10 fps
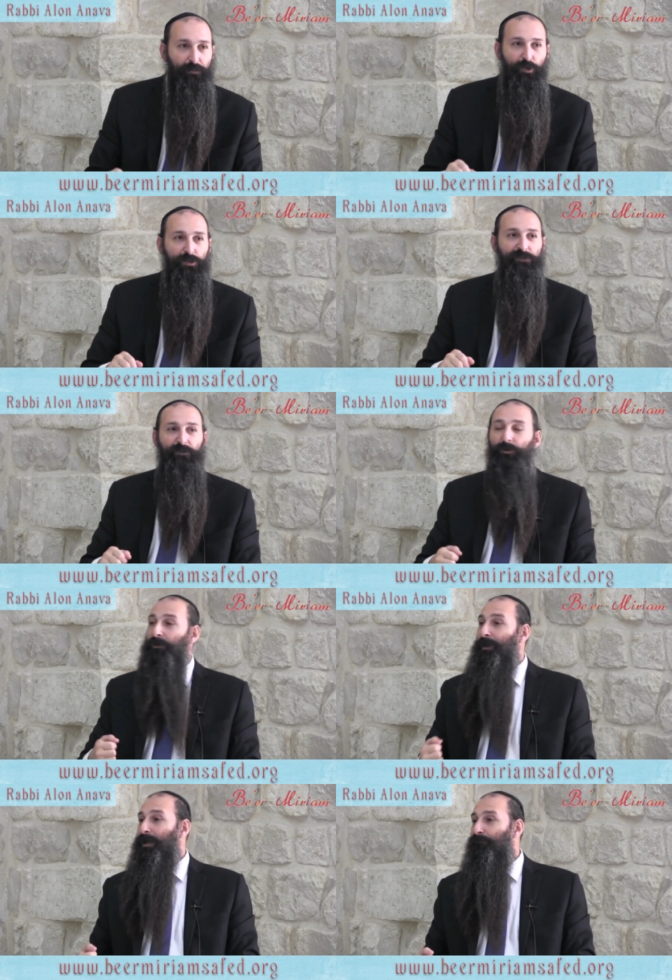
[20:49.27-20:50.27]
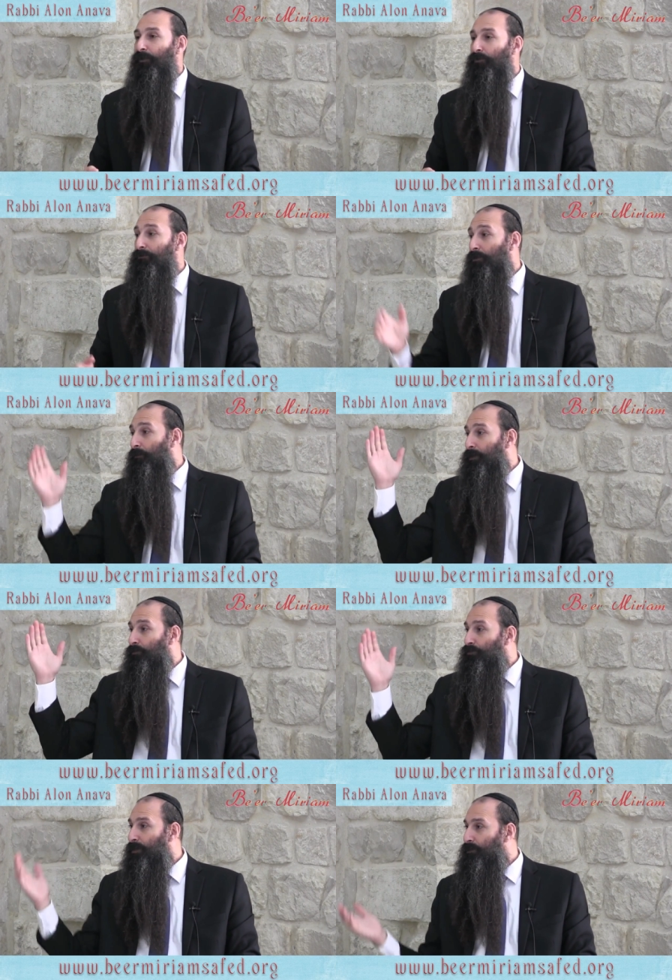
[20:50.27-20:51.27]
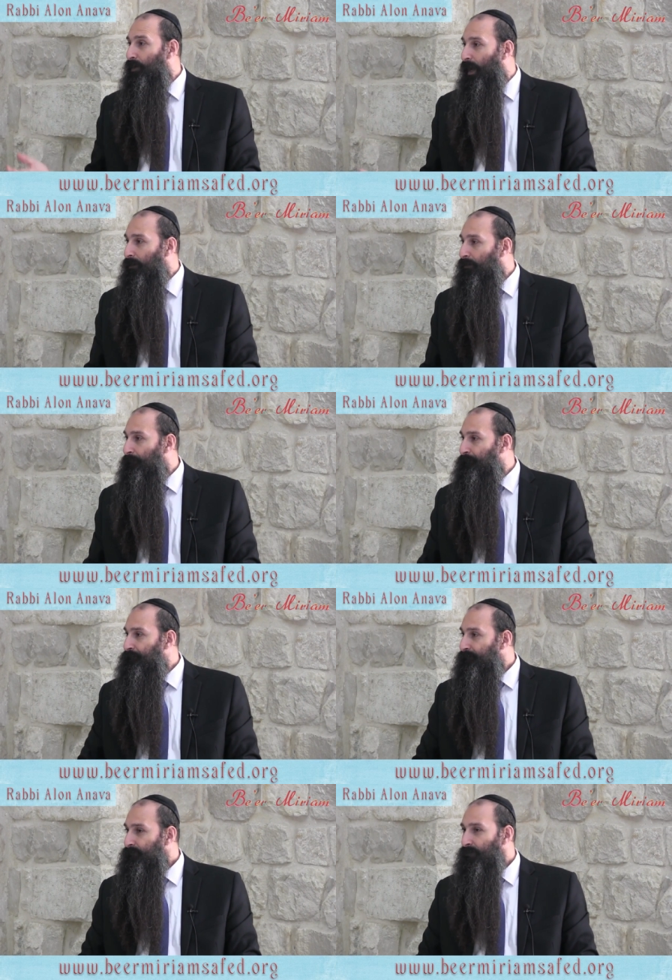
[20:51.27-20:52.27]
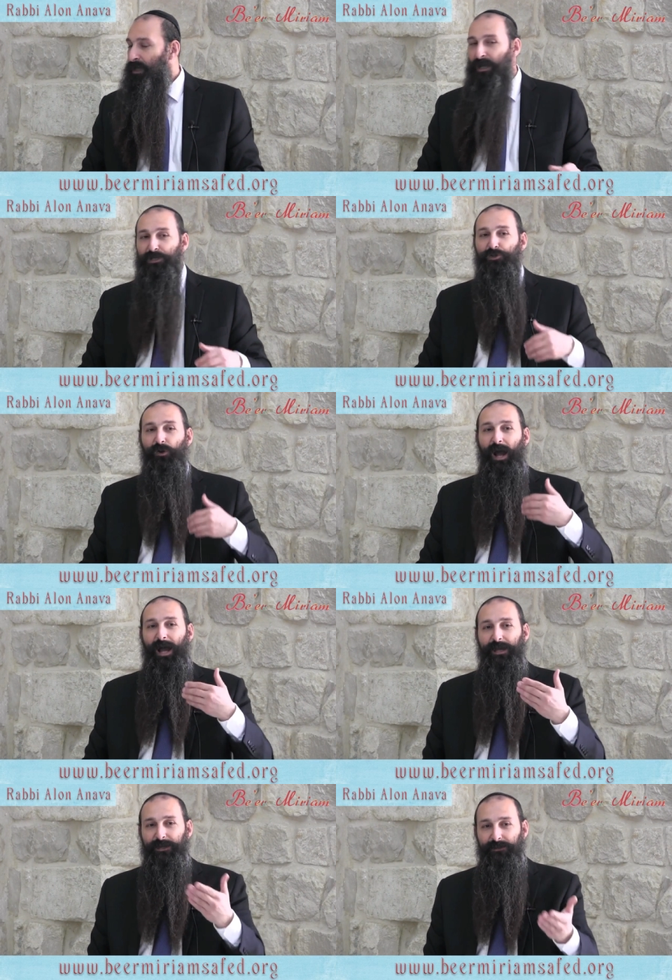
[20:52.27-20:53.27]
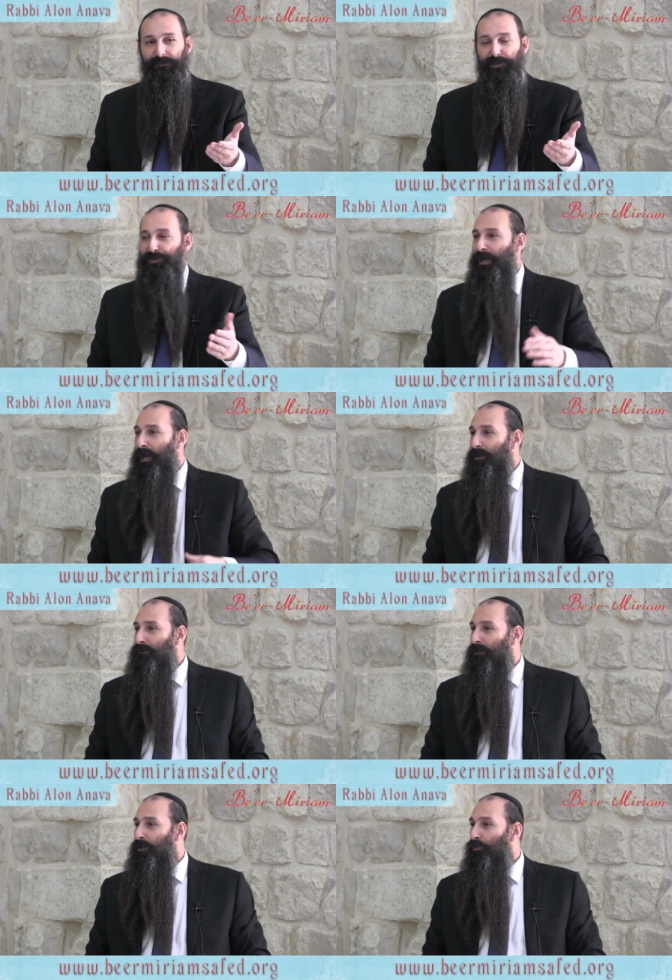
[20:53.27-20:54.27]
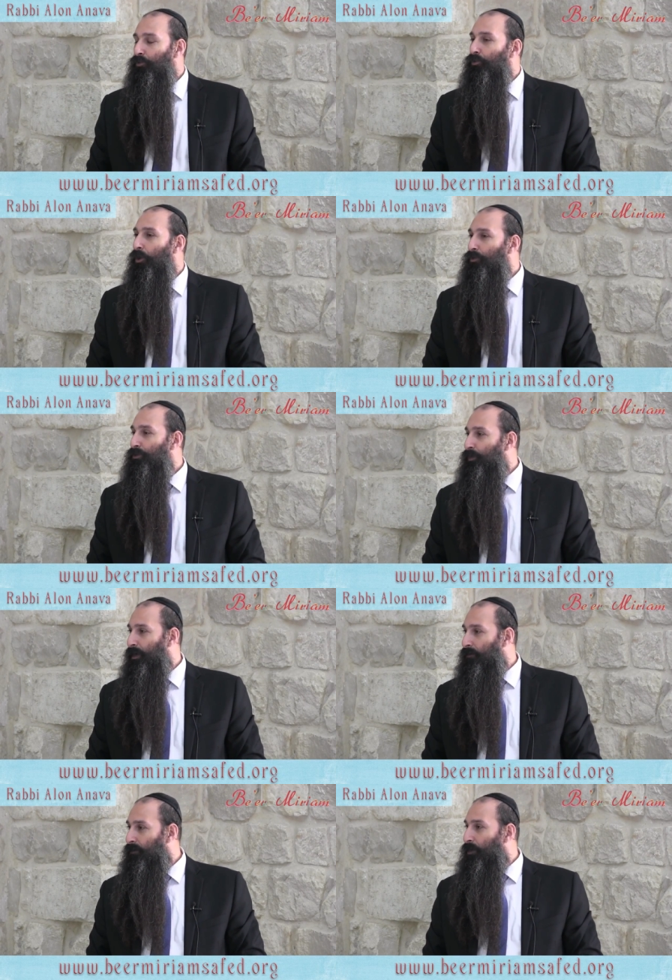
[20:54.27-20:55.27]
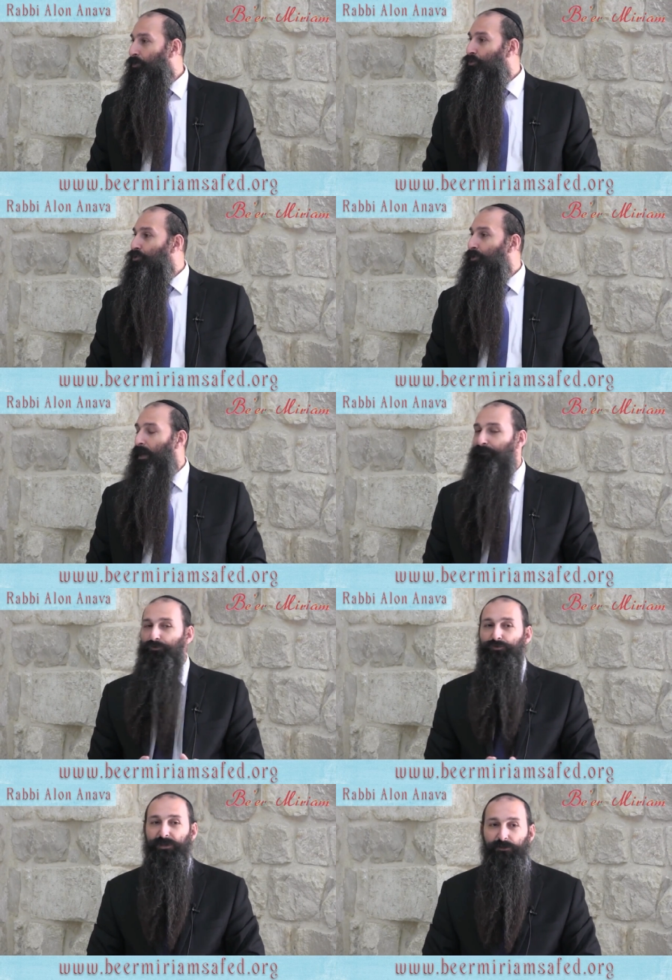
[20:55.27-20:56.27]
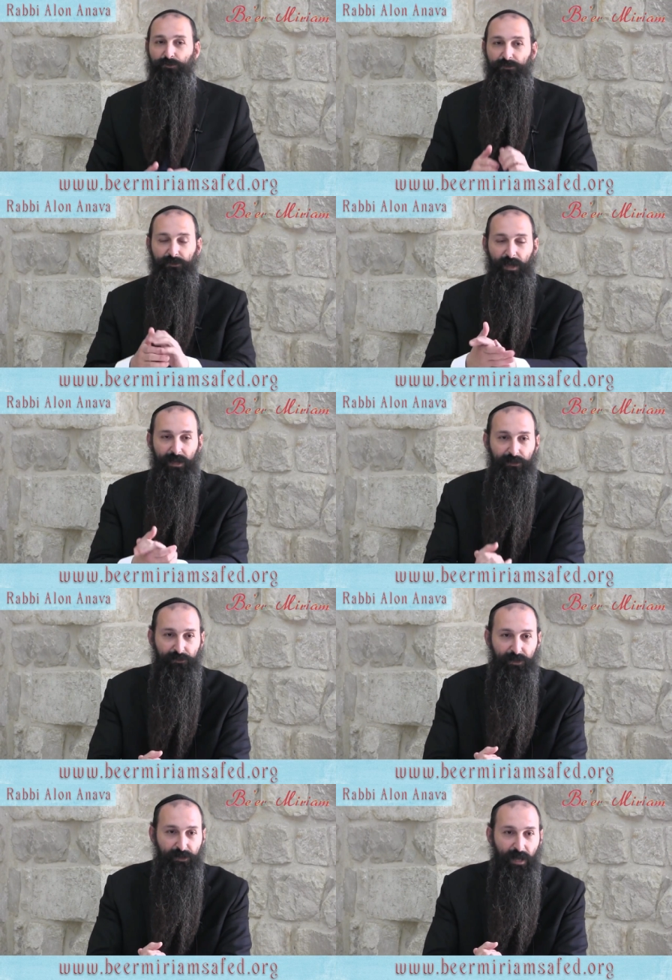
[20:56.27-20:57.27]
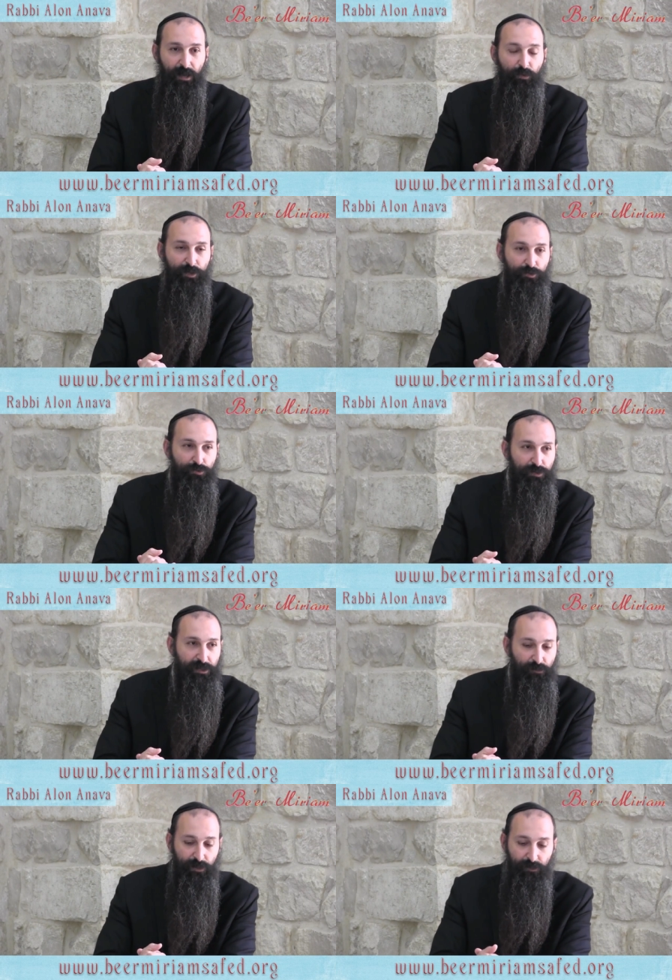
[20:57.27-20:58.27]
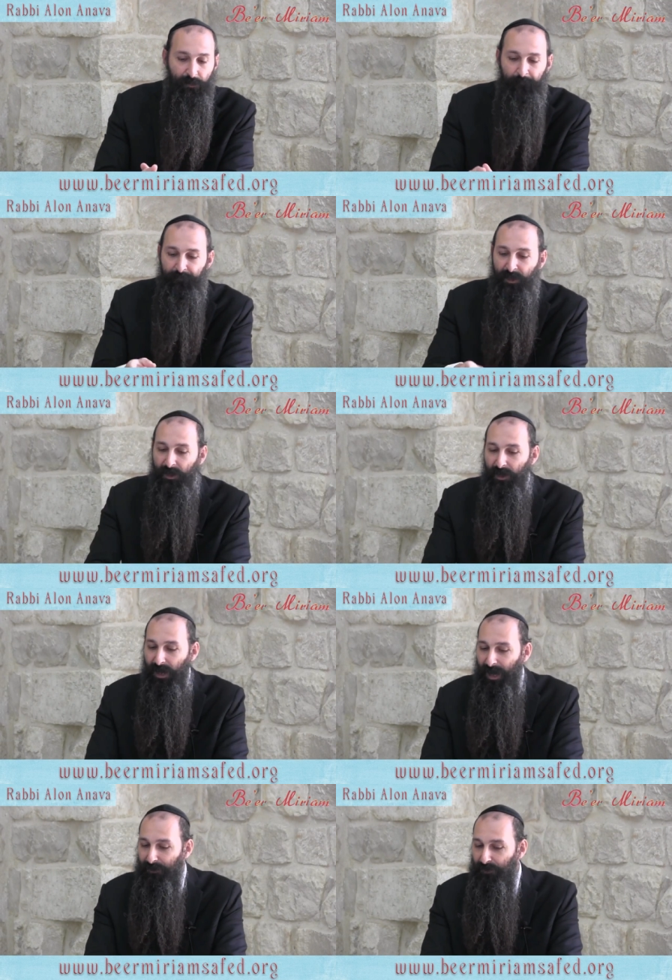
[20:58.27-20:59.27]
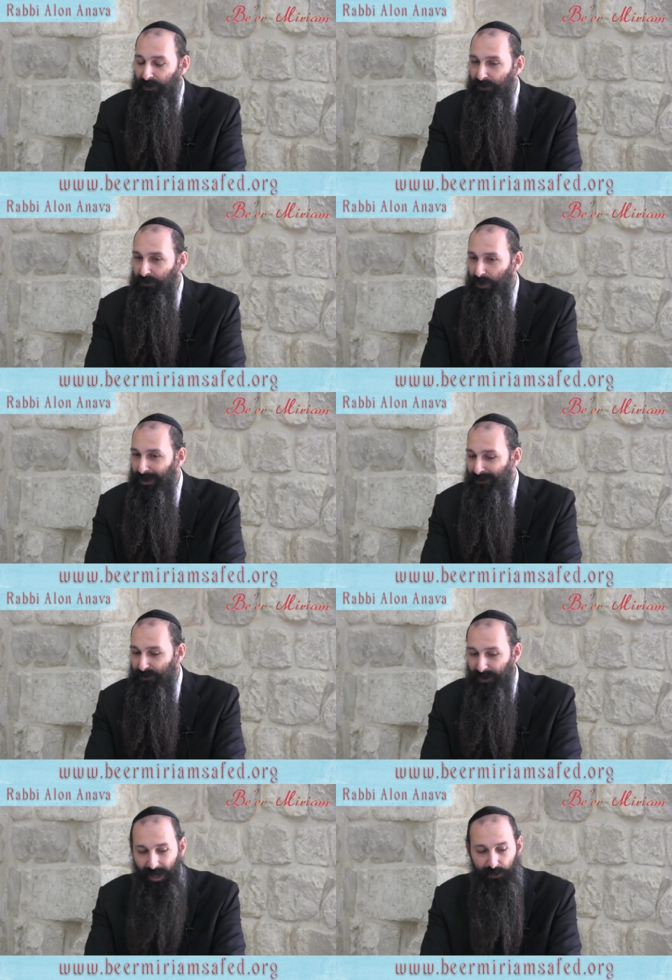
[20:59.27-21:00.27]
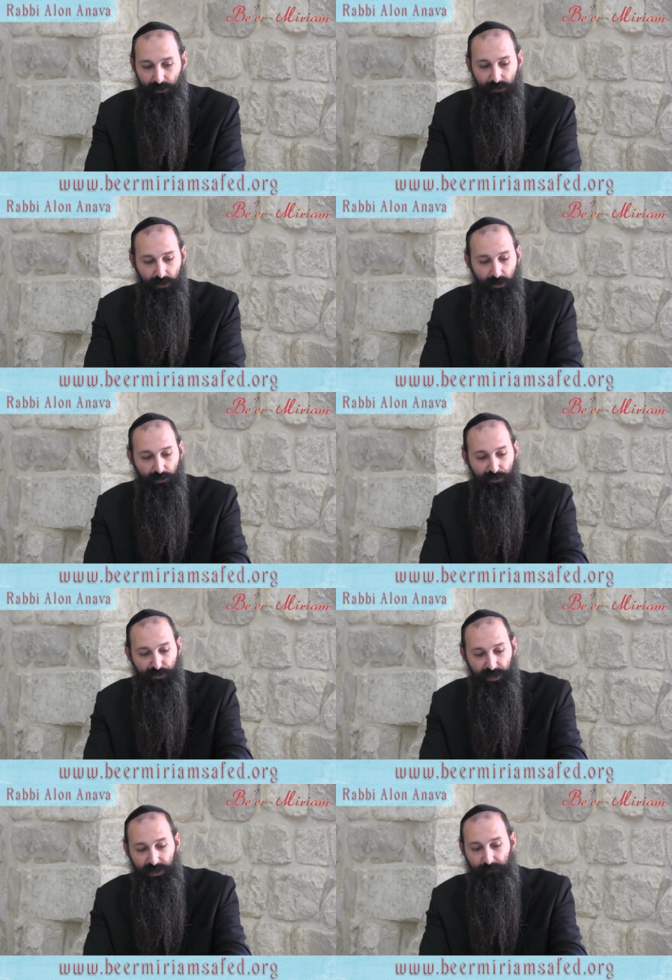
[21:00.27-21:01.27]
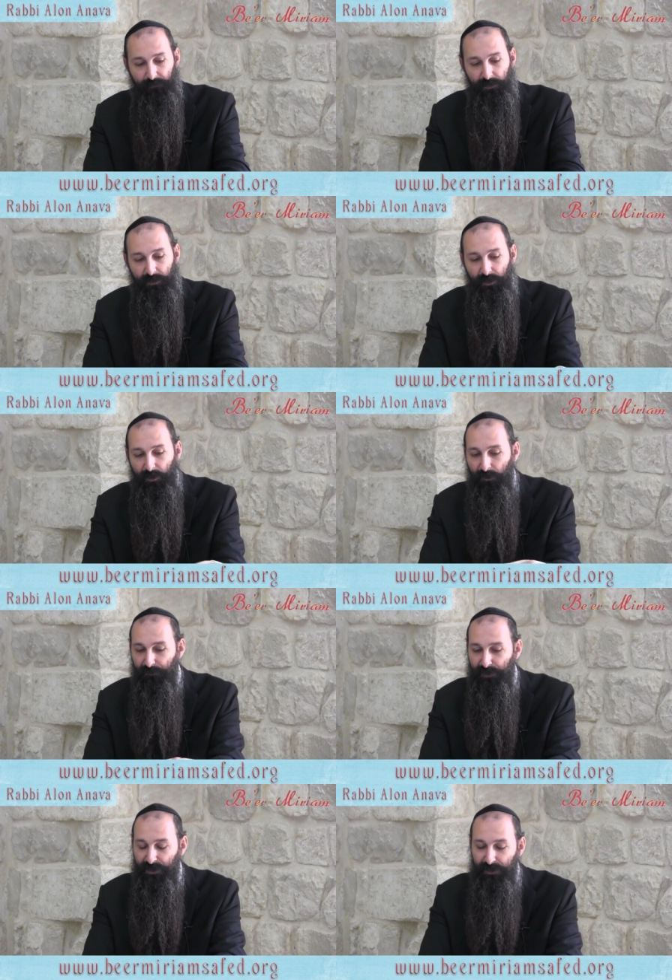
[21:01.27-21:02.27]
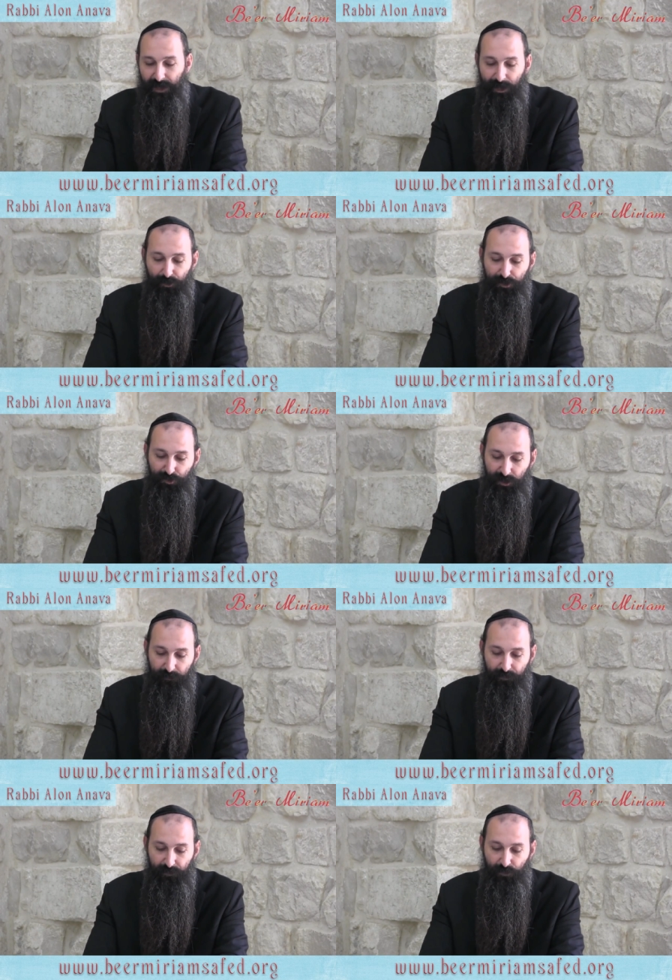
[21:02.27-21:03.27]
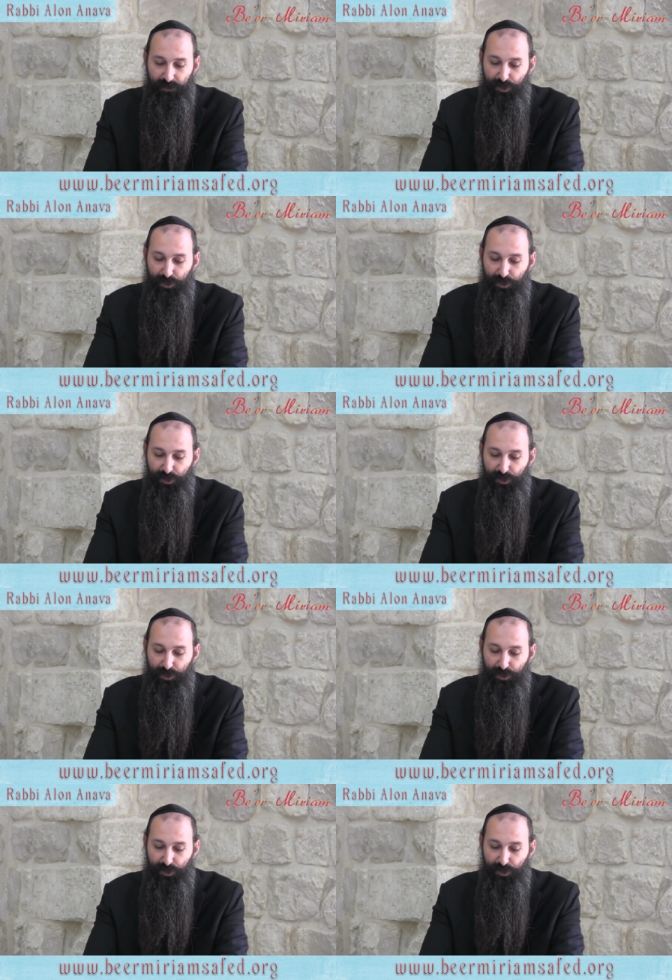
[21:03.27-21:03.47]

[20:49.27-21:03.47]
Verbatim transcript: Because if I'm going to make a vote, nobody will raise their hand. So I decide who goes where, who's going to have to deal with anything that I want you to deal with. And the entire theme of this entire trip was